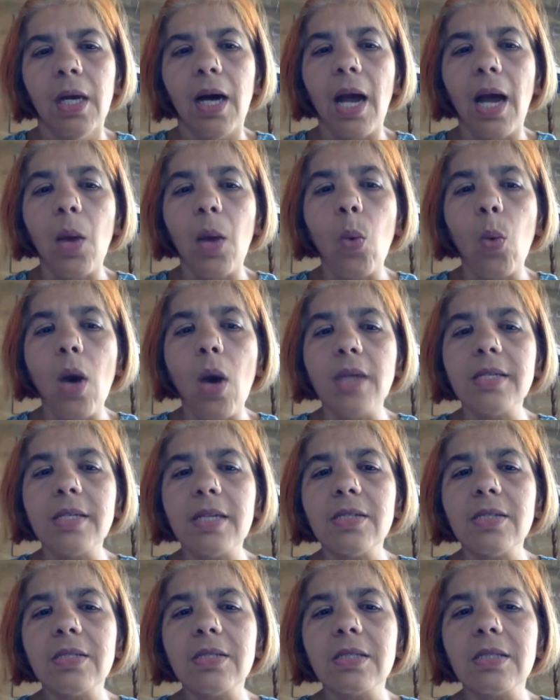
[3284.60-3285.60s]
I want
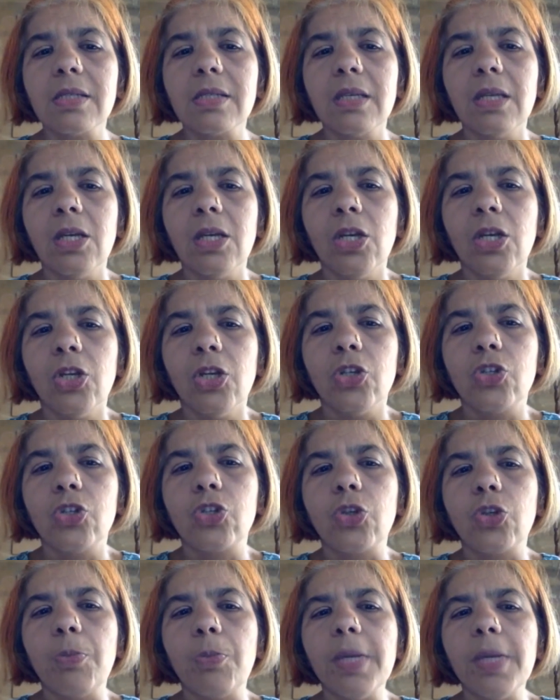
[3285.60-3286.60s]
us
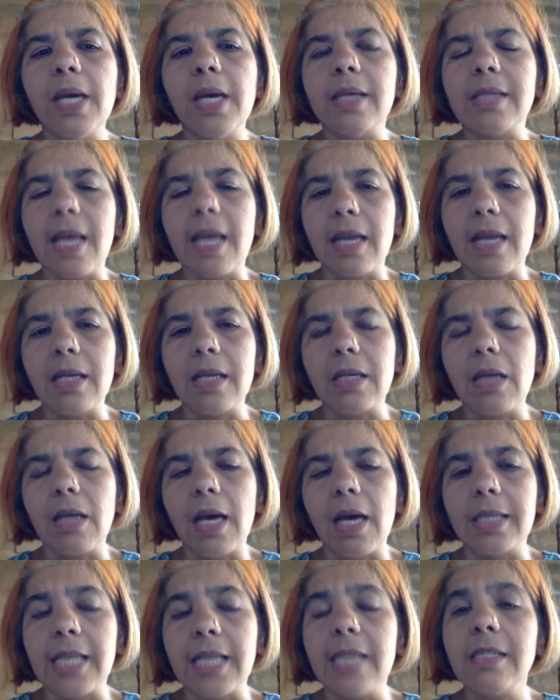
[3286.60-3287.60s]
to be attentive.
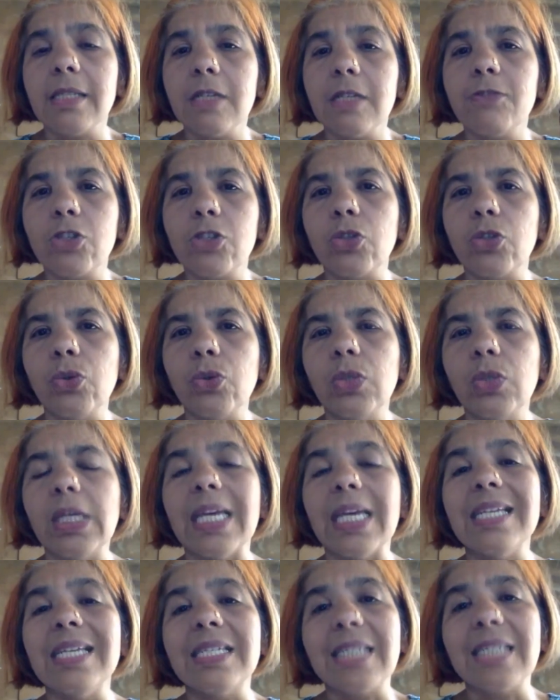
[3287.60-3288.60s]
attentive to
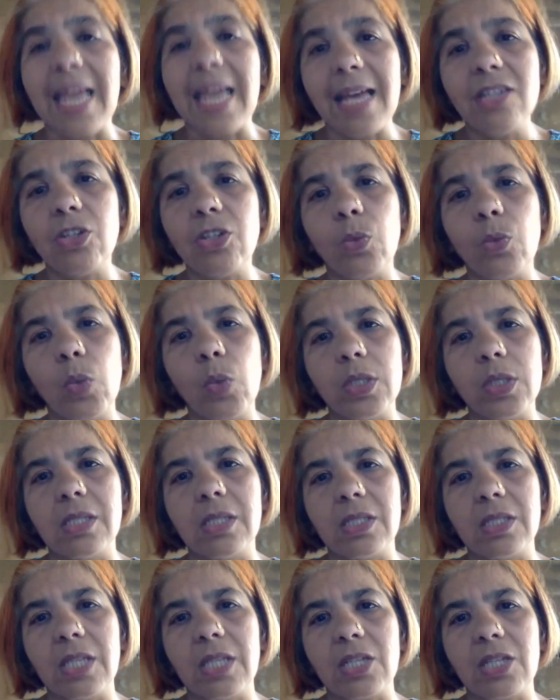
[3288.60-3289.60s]
the intent of what
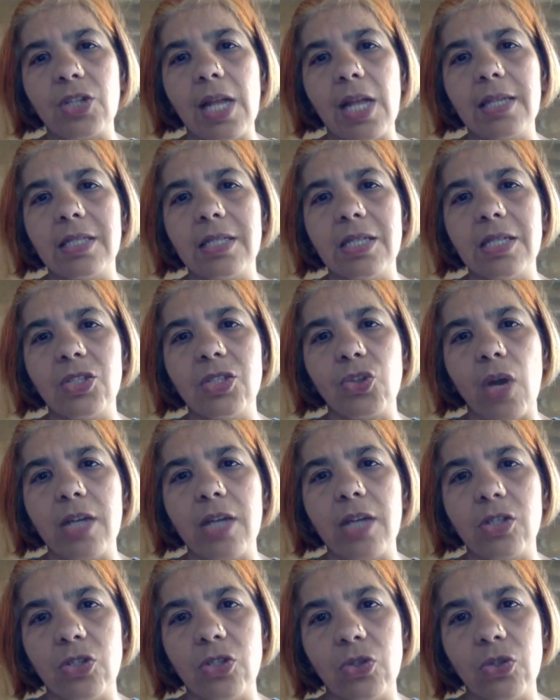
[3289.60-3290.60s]
intersectionality is
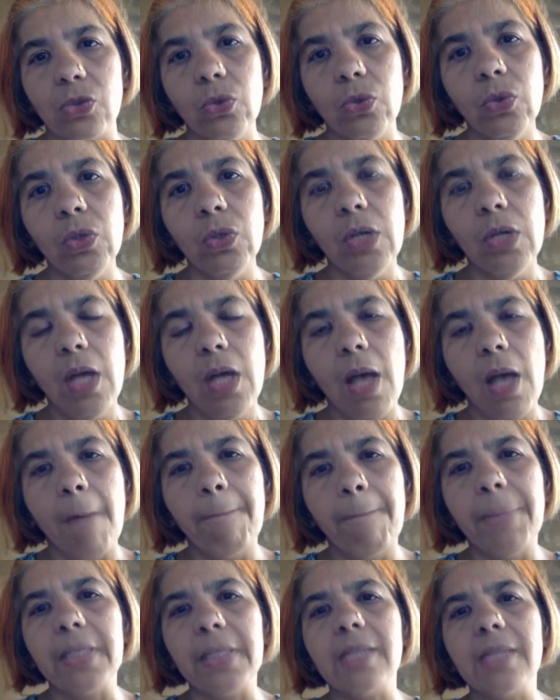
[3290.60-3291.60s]
trying to do,
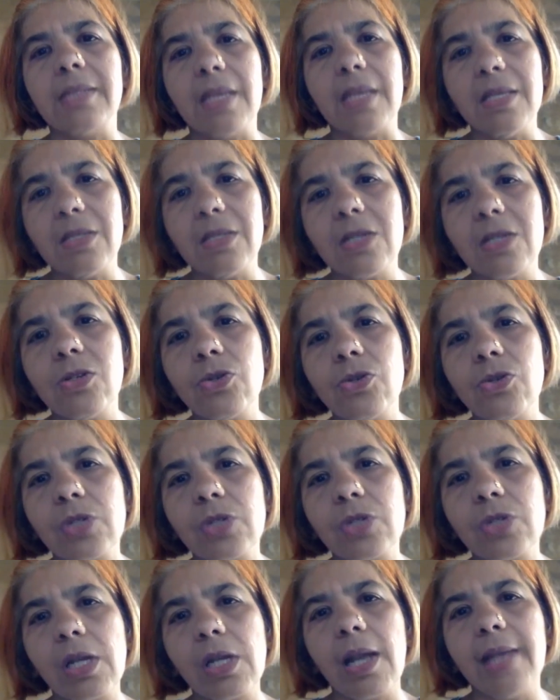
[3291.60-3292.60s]
but its
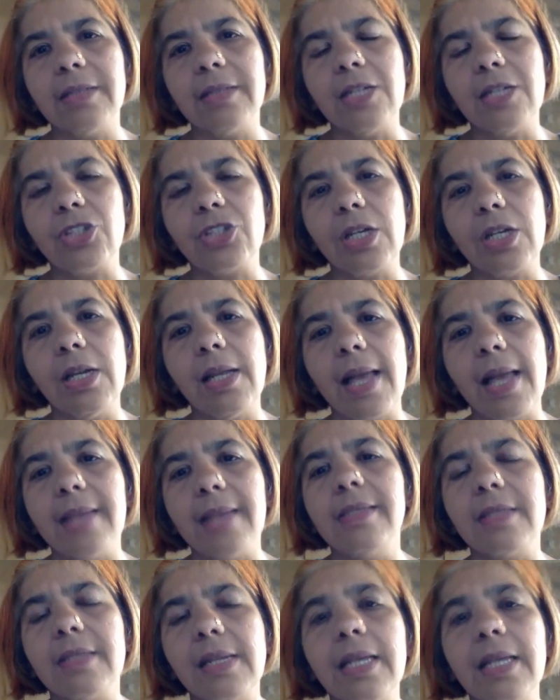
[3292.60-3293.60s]
institutionalization
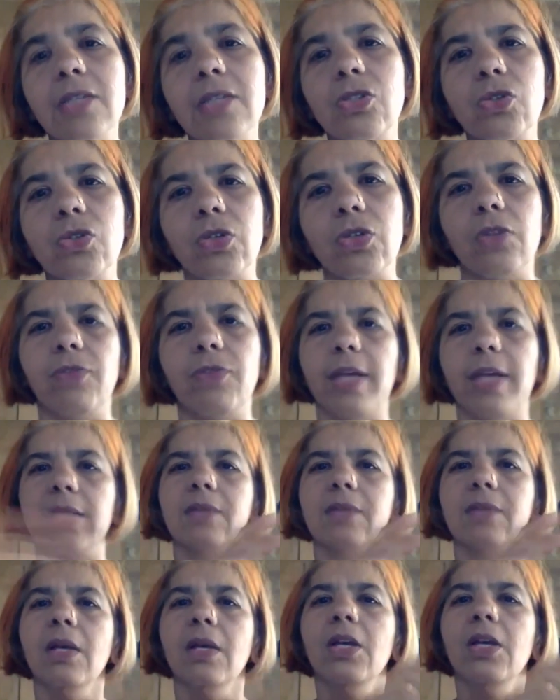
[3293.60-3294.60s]
leads, leads to sort of like
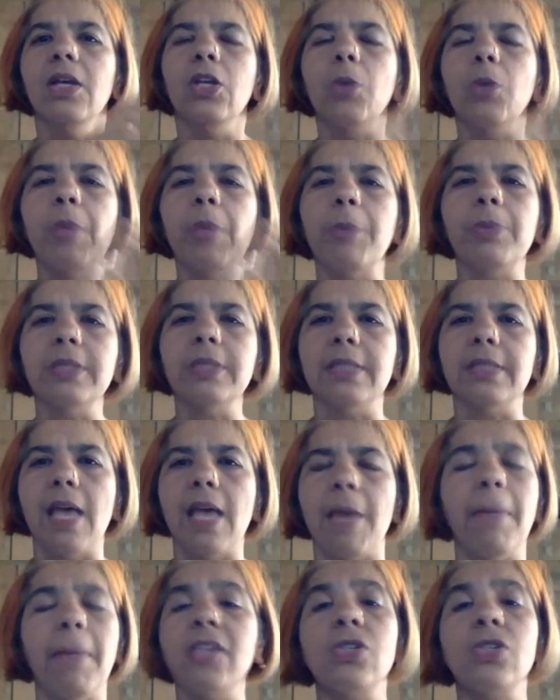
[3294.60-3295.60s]
this, you know, people
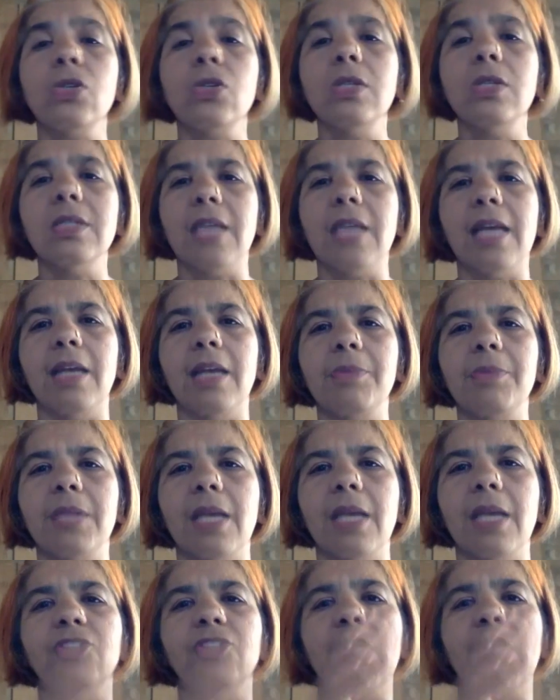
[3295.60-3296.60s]
say, my students end up
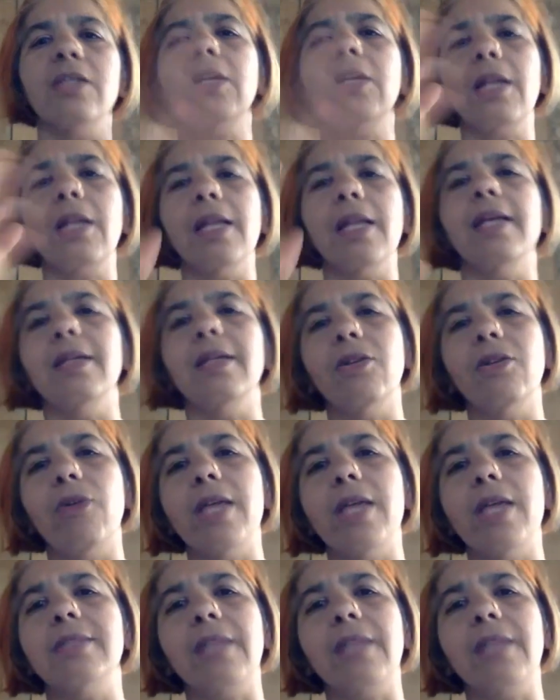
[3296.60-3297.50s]
saying gender, race,